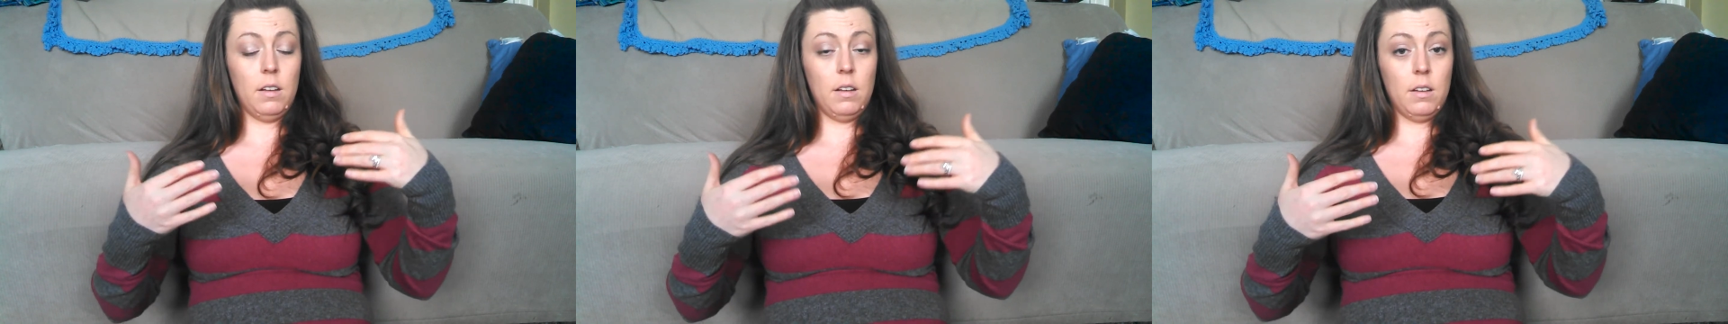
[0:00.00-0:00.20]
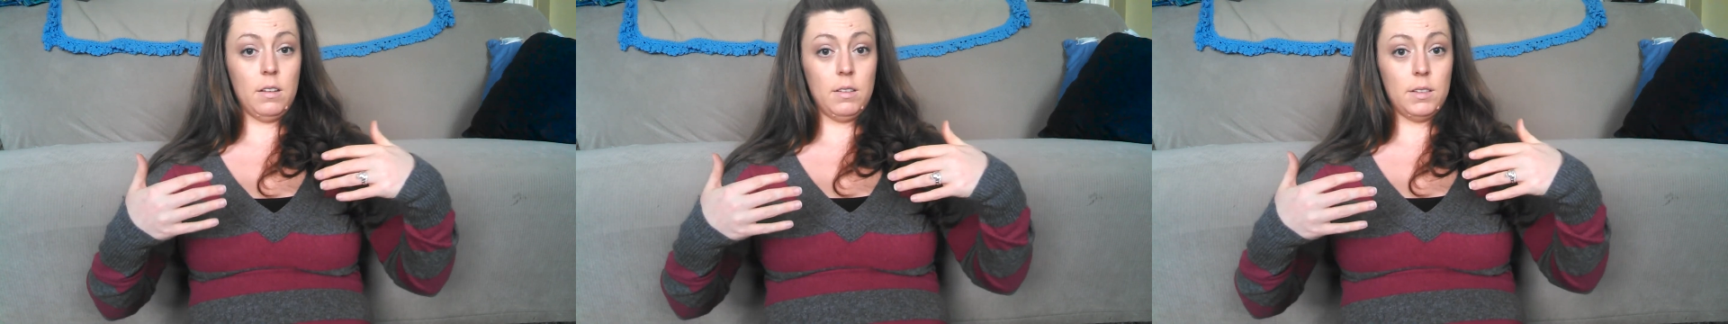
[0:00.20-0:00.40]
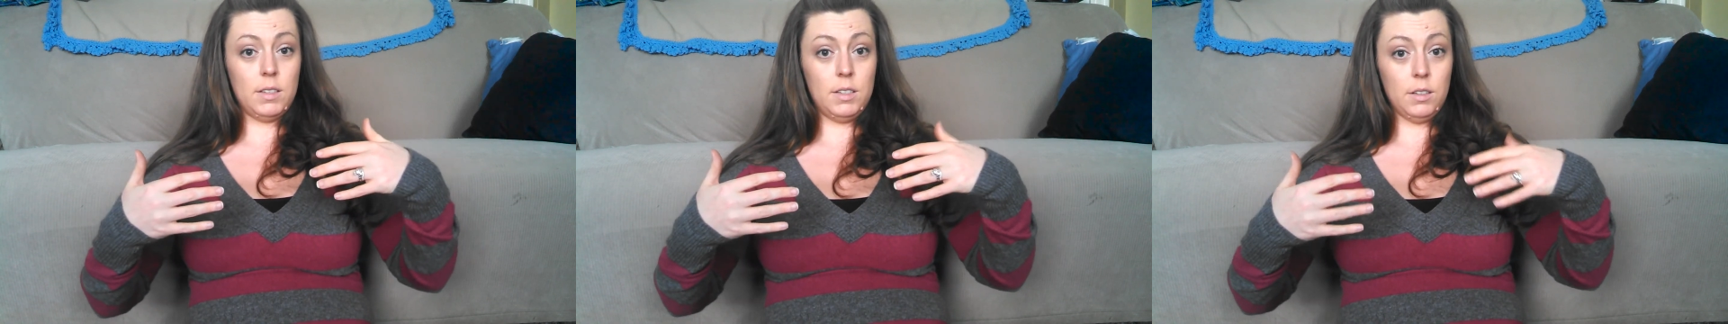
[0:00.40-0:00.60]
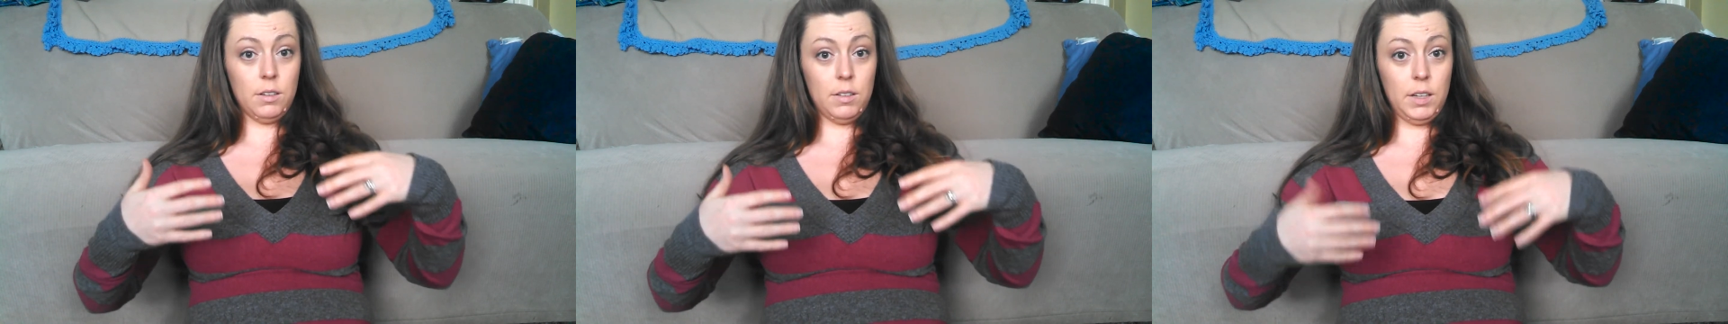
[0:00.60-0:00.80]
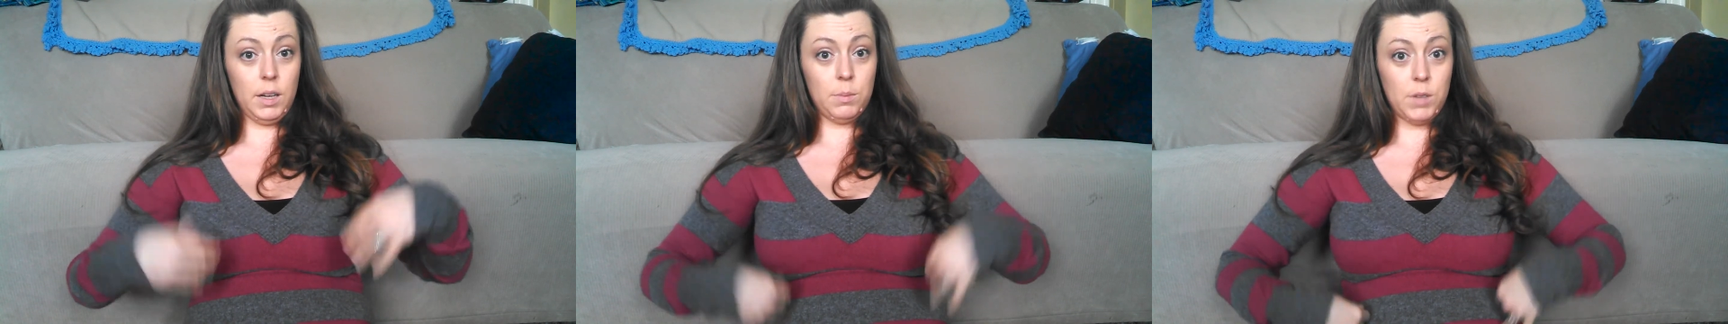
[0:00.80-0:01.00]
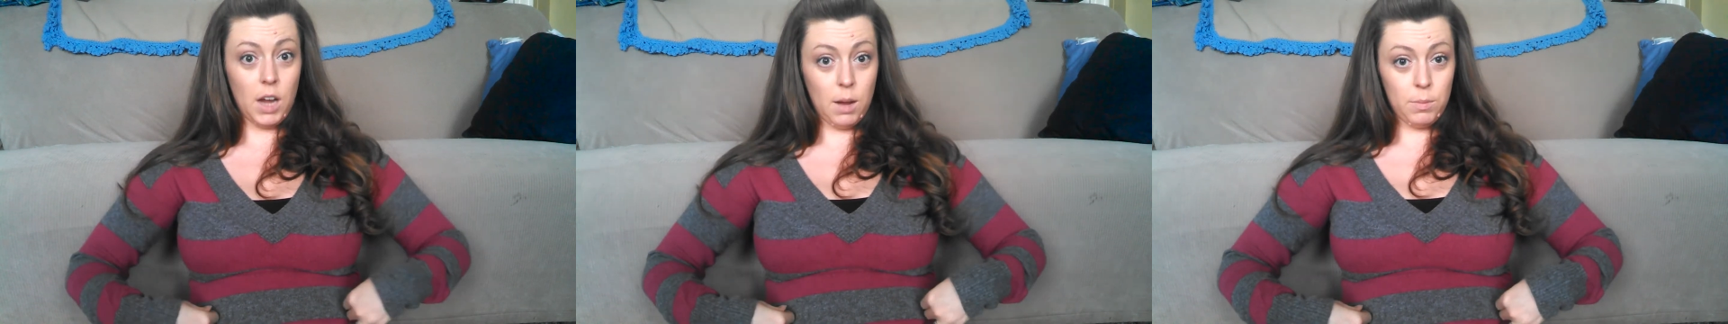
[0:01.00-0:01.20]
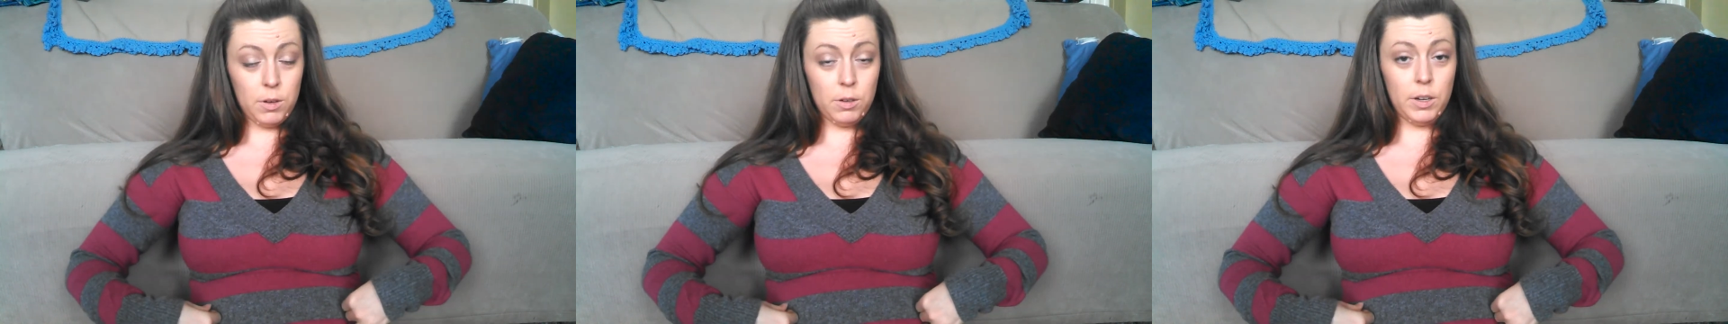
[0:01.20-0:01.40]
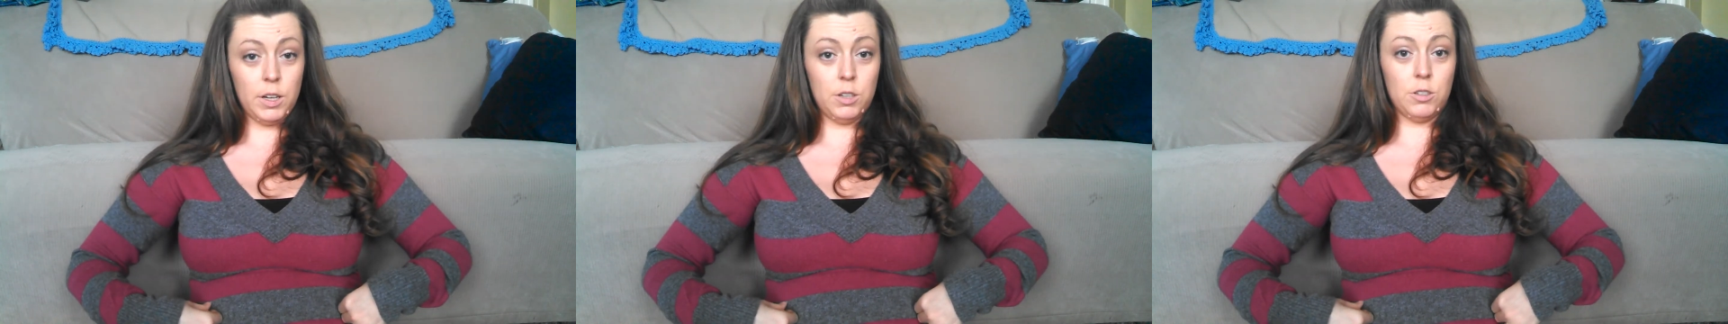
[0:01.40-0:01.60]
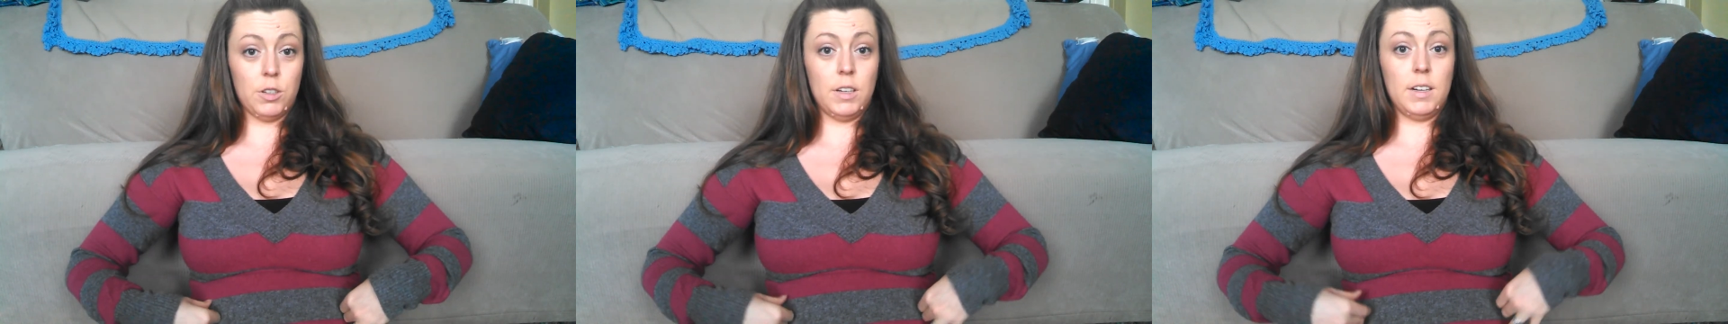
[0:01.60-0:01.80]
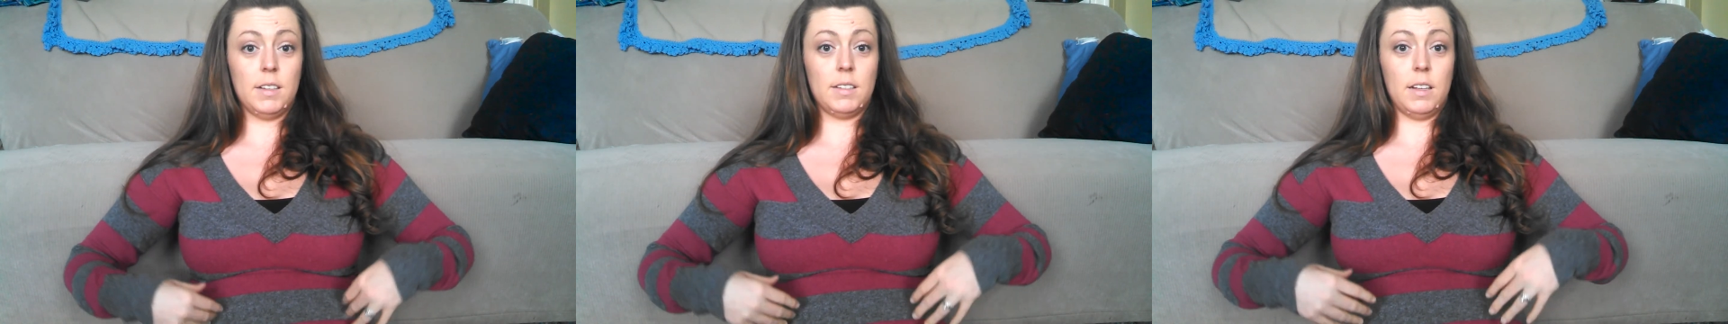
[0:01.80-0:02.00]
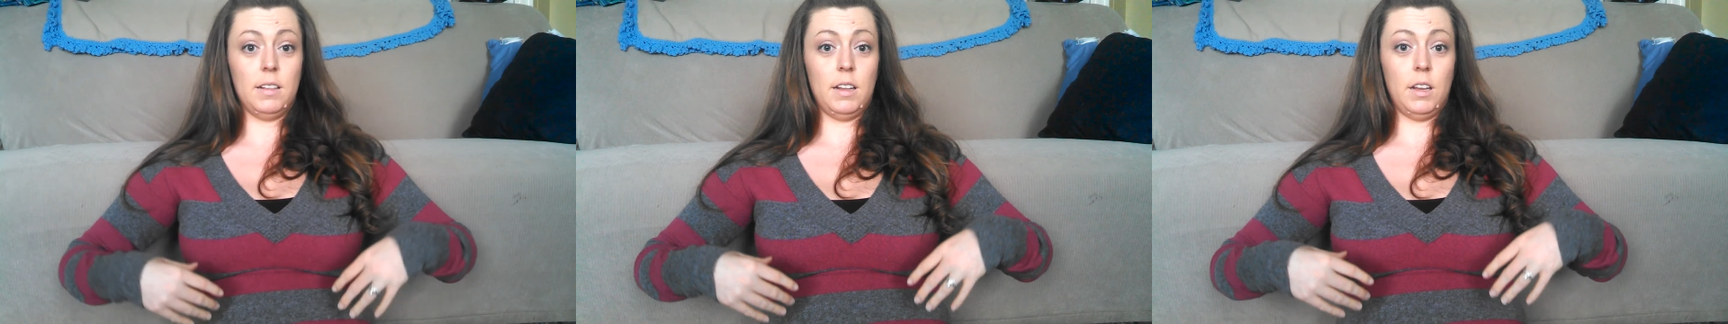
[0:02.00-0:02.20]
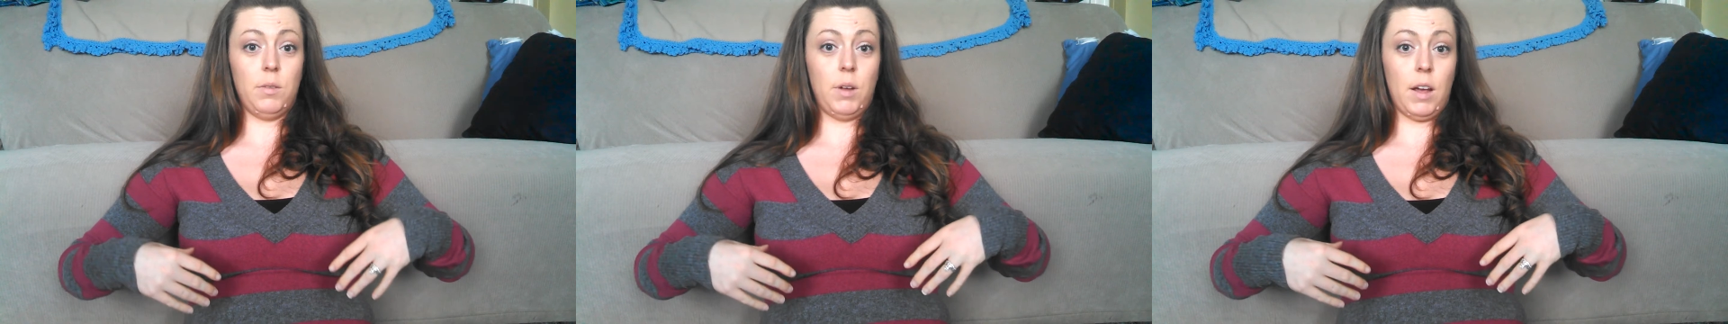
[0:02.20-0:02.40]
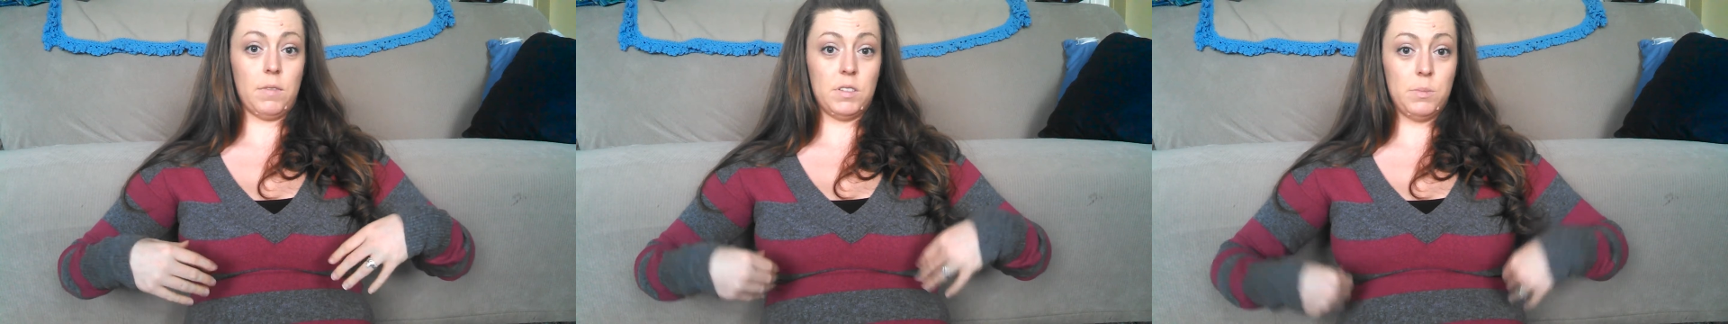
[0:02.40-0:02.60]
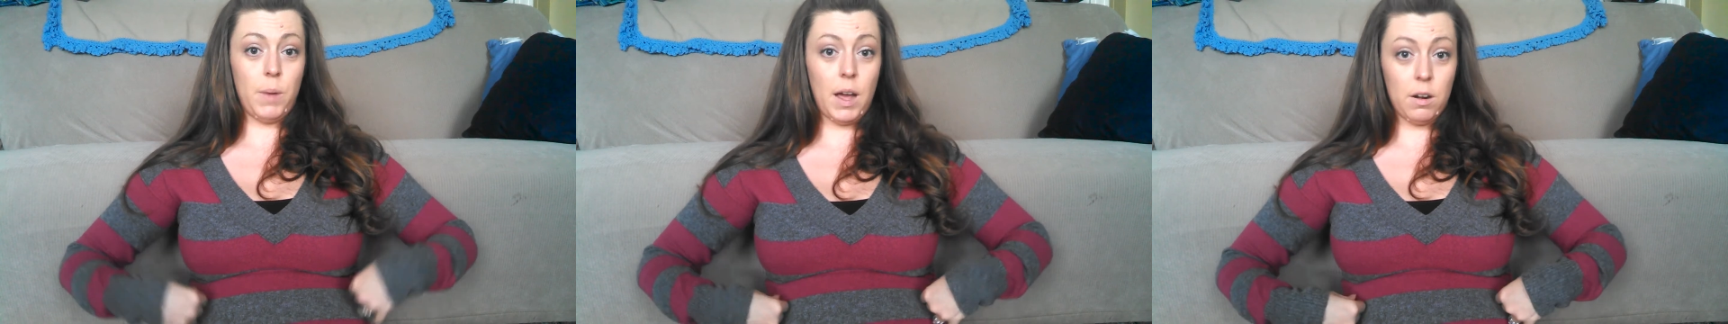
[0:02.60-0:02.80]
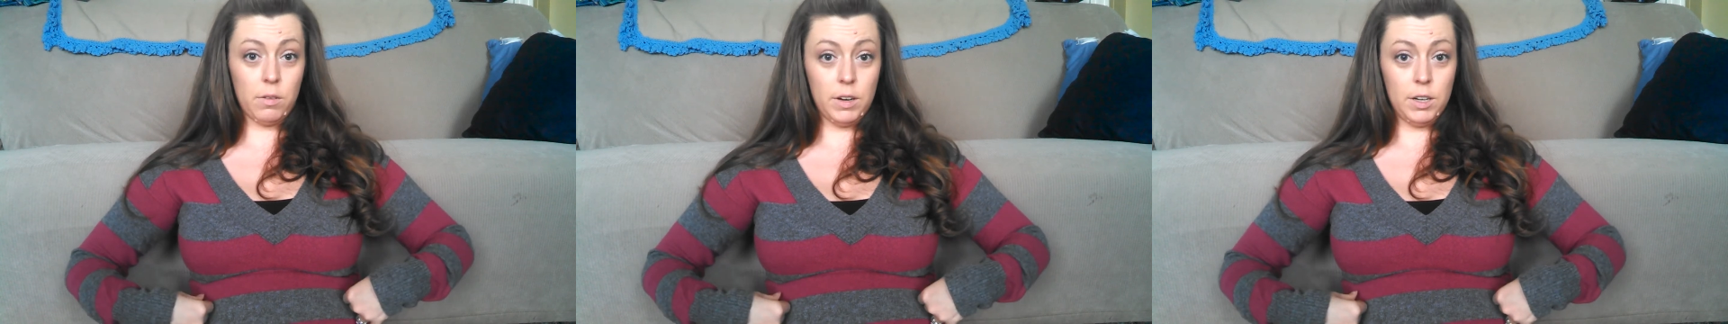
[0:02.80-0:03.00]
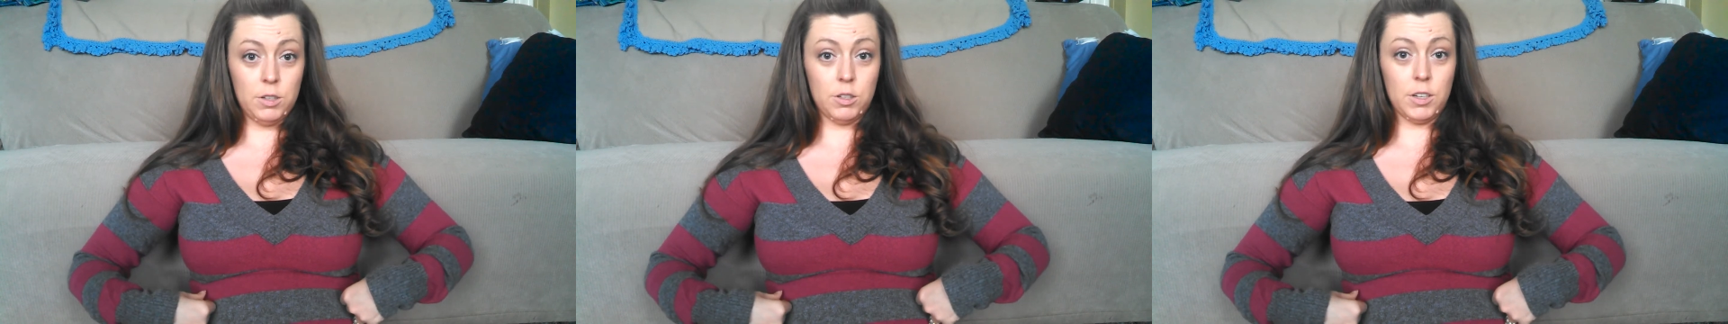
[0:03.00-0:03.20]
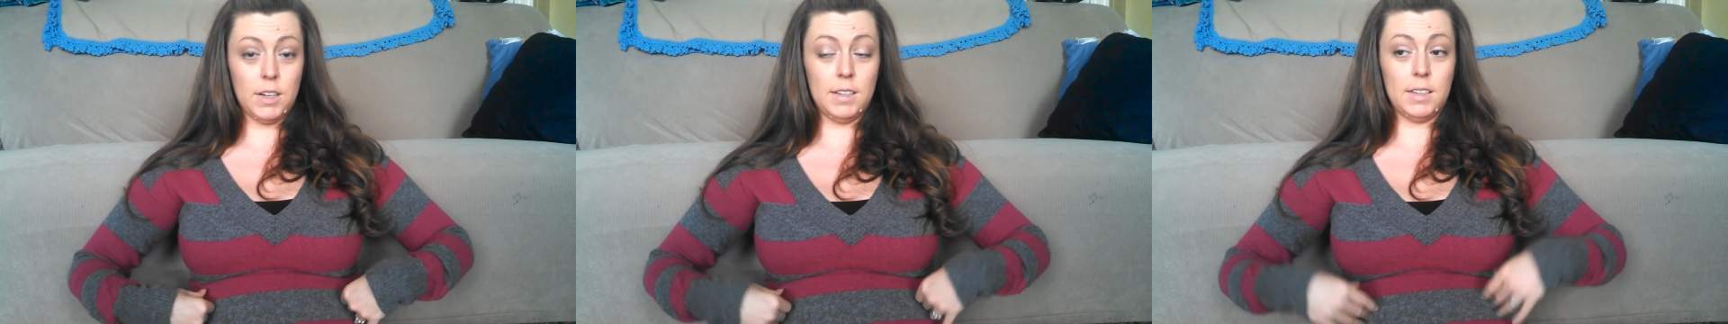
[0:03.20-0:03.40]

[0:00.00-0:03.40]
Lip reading: still the abdominal injuries, and then you have spinal injuries,